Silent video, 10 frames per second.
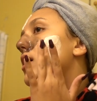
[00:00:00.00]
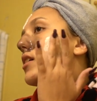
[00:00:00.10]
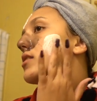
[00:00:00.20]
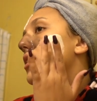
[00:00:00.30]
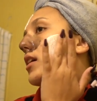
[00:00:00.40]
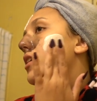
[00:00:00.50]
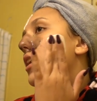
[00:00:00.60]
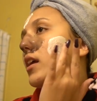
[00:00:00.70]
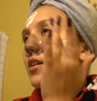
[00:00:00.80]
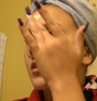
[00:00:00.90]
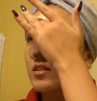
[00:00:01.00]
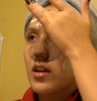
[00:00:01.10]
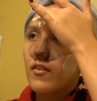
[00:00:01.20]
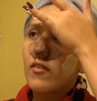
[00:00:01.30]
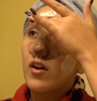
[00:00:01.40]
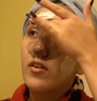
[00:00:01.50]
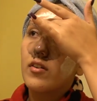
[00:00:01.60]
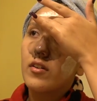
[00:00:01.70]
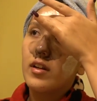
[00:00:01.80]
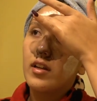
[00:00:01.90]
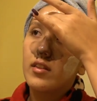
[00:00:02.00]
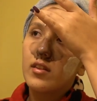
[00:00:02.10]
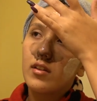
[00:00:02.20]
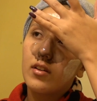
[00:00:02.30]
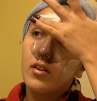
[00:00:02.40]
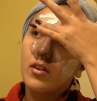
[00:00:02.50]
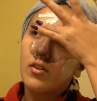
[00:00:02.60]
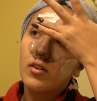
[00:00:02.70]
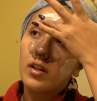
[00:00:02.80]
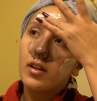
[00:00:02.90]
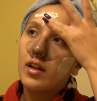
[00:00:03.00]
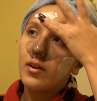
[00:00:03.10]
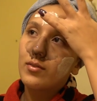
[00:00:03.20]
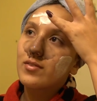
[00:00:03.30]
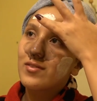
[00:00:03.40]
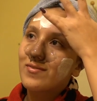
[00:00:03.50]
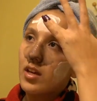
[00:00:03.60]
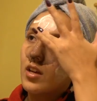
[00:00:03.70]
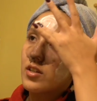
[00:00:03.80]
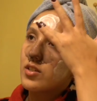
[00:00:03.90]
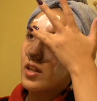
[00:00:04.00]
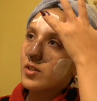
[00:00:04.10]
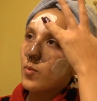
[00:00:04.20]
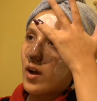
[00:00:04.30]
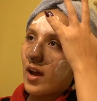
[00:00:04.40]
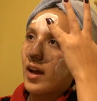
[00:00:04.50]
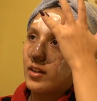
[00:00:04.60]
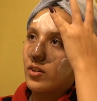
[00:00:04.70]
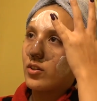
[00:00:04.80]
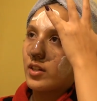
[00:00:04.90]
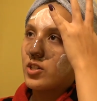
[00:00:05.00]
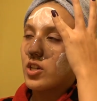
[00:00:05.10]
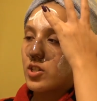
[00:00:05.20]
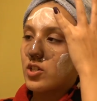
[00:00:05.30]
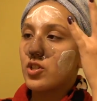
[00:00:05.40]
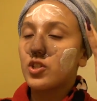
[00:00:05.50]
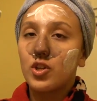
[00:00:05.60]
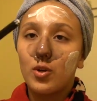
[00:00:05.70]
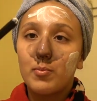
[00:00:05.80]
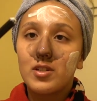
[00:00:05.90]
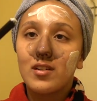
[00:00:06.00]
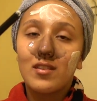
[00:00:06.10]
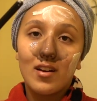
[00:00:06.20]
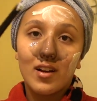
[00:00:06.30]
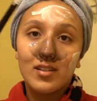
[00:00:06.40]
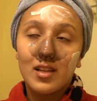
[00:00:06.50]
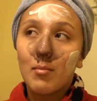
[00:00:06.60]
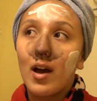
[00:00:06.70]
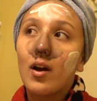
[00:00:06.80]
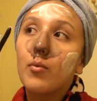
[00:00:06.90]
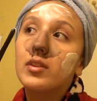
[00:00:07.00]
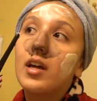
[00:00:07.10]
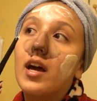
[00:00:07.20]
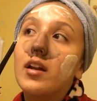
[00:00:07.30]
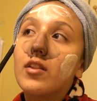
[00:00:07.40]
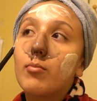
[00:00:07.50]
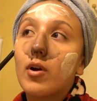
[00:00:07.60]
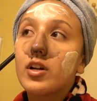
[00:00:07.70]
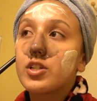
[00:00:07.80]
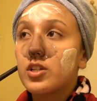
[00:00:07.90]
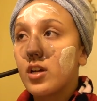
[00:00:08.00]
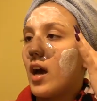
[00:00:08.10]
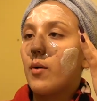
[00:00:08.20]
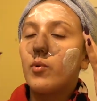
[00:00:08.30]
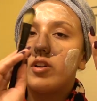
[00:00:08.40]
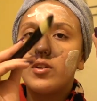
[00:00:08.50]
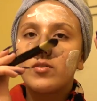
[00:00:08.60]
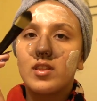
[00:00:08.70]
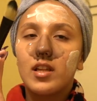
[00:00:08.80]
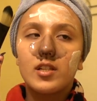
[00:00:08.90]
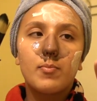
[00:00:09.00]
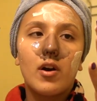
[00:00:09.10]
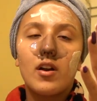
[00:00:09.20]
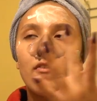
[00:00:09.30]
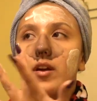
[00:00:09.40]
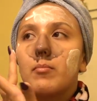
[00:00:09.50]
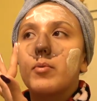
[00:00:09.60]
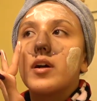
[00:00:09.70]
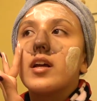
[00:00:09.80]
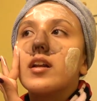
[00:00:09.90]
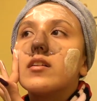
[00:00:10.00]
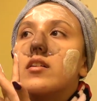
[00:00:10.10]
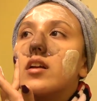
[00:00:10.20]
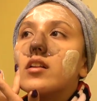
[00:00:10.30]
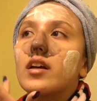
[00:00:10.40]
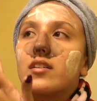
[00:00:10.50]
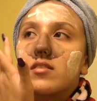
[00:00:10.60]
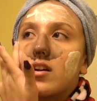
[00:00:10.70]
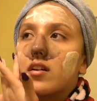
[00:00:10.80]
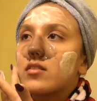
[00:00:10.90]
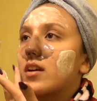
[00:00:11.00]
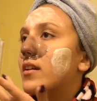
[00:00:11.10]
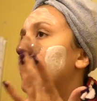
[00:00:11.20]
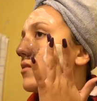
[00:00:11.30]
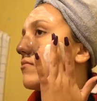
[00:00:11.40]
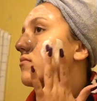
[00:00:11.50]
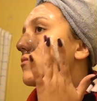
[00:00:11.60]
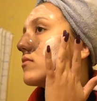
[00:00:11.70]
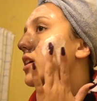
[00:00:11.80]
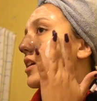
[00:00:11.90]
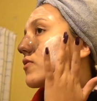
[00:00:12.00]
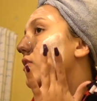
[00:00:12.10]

is like getting stuff underneath your acrylic nails. So that's why I literally just scooped the Noxzema out with the end of the brush. I would use this part of it, but it like sucks and it takes